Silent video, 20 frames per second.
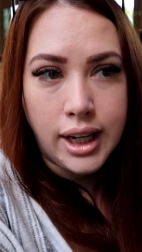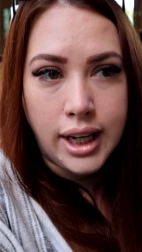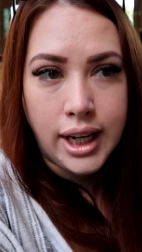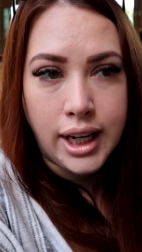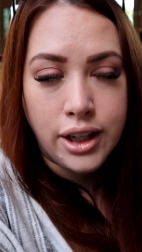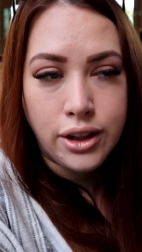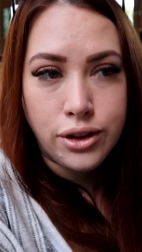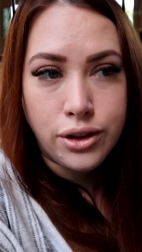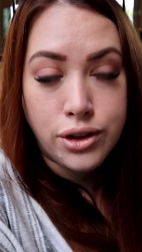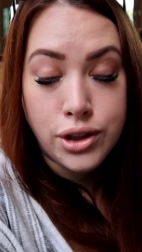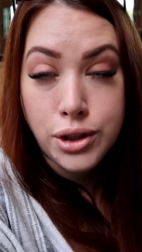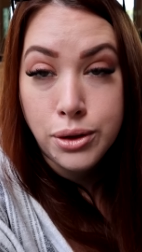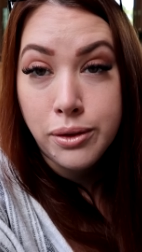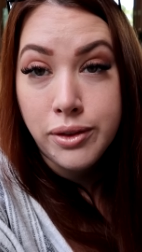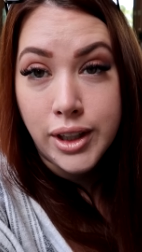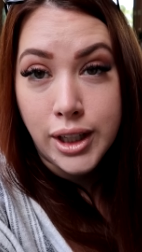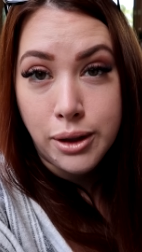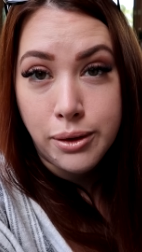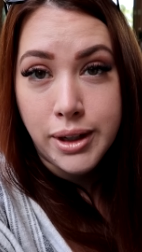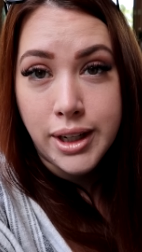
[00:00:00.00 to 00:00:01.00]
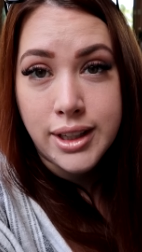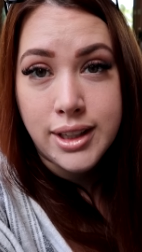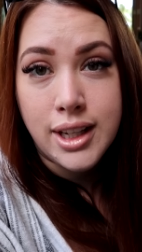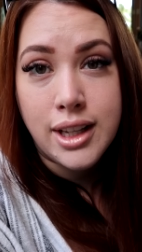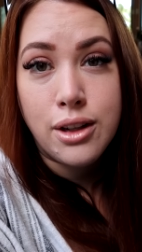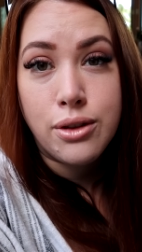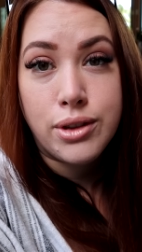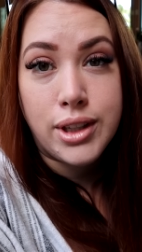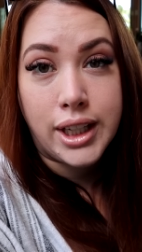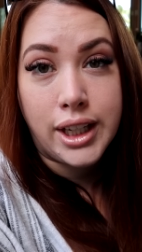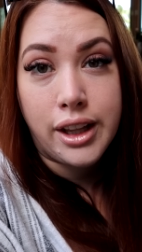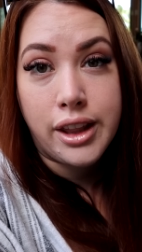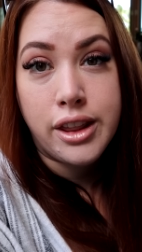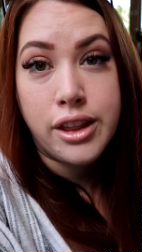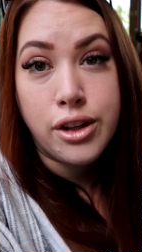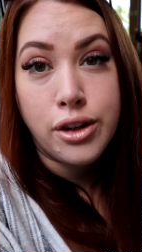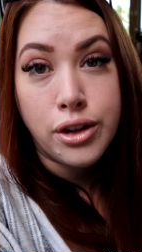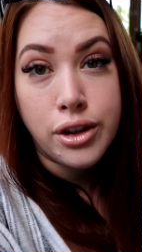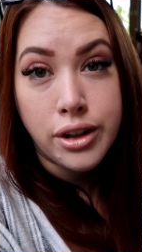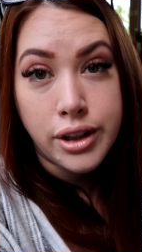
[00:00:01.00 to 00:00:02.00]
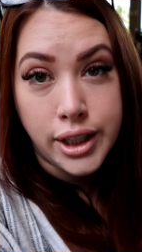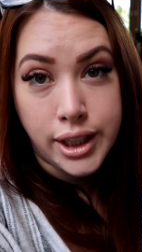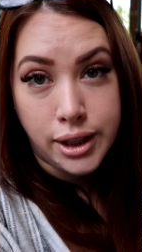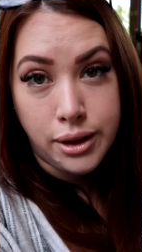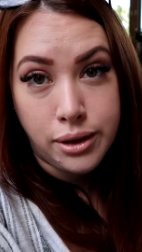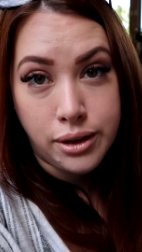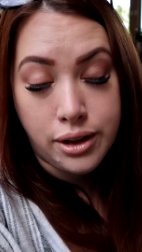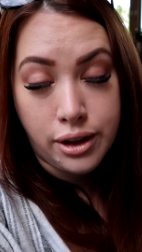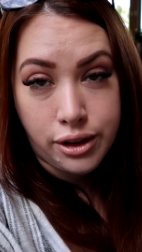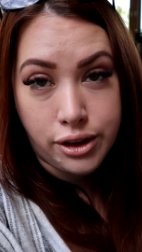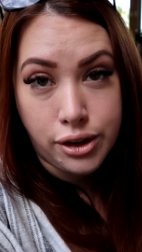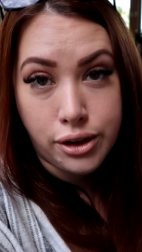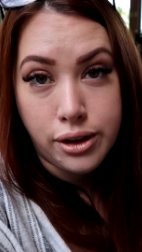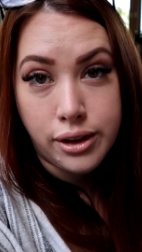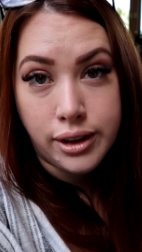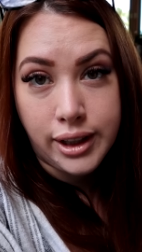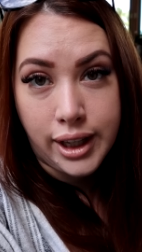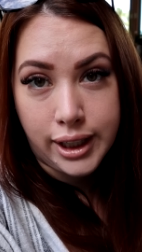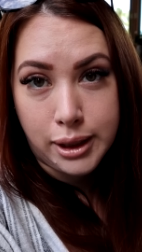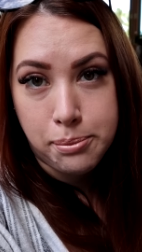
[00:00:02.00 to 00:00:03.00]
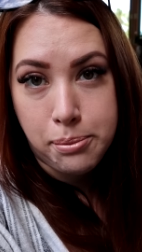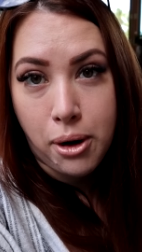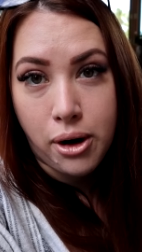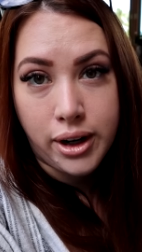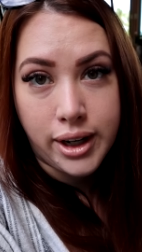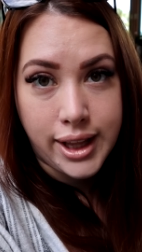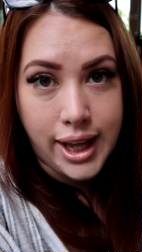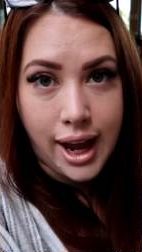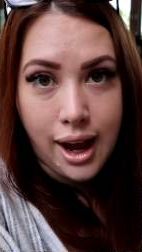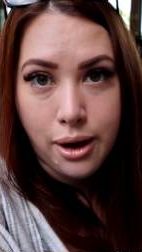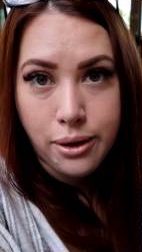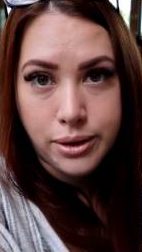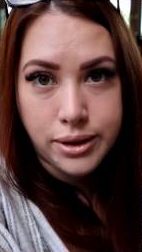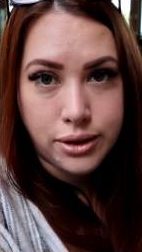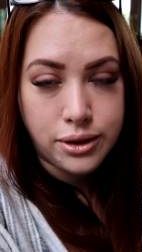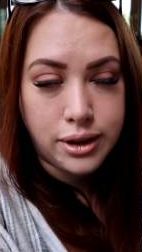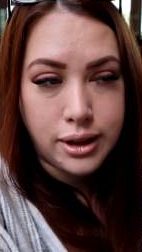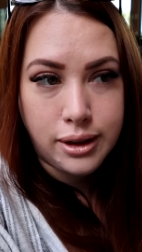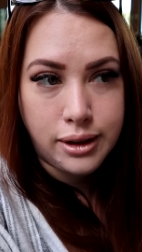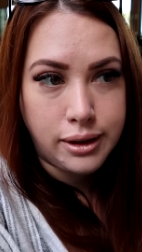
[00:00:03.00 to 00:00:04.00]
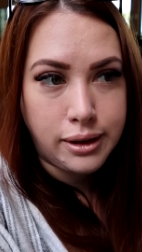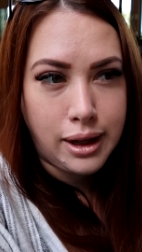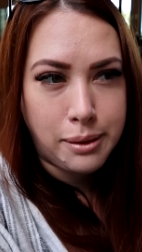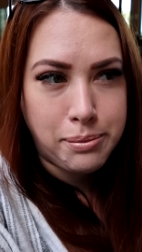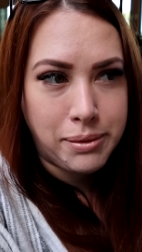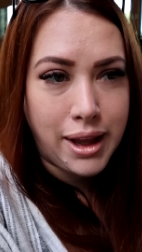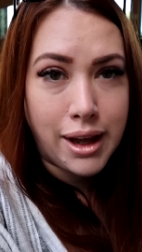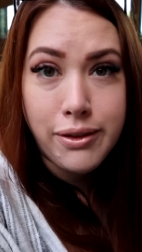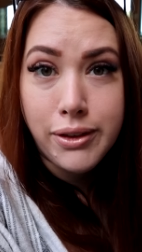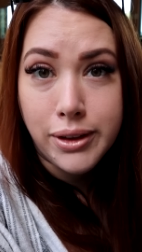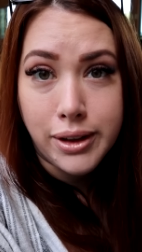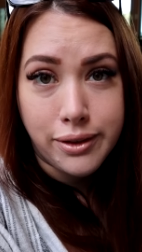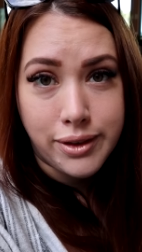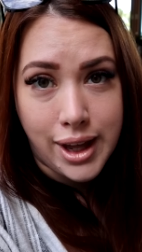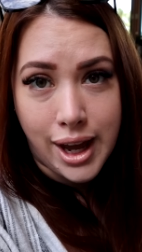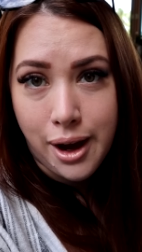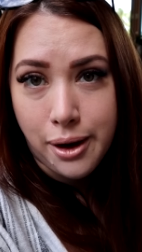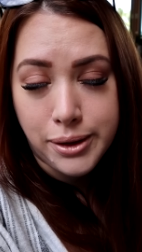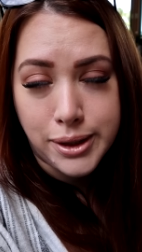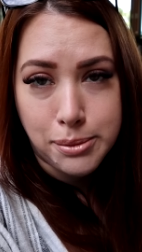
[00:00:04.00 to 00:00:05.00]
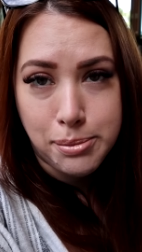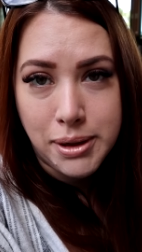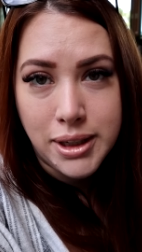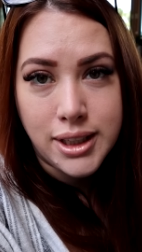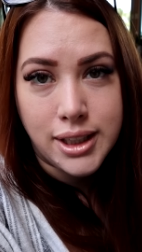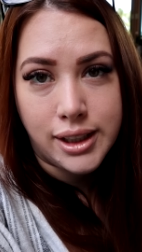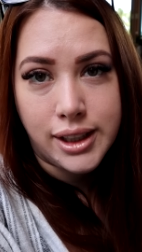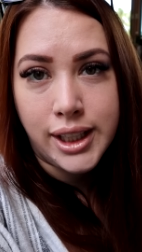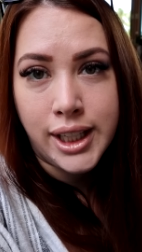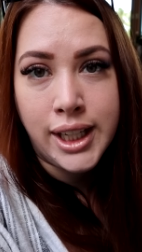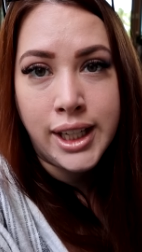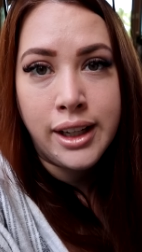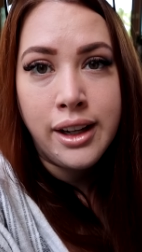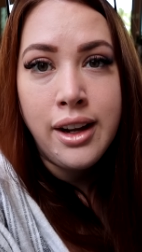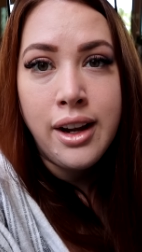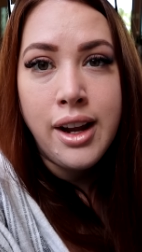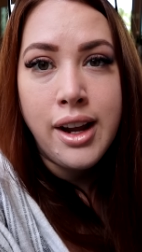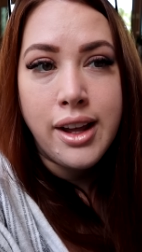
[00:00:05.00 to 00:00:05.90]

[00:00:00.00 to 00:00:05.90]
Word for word: in two of the units and there's like a third the third like a part of the house or a level of the house basically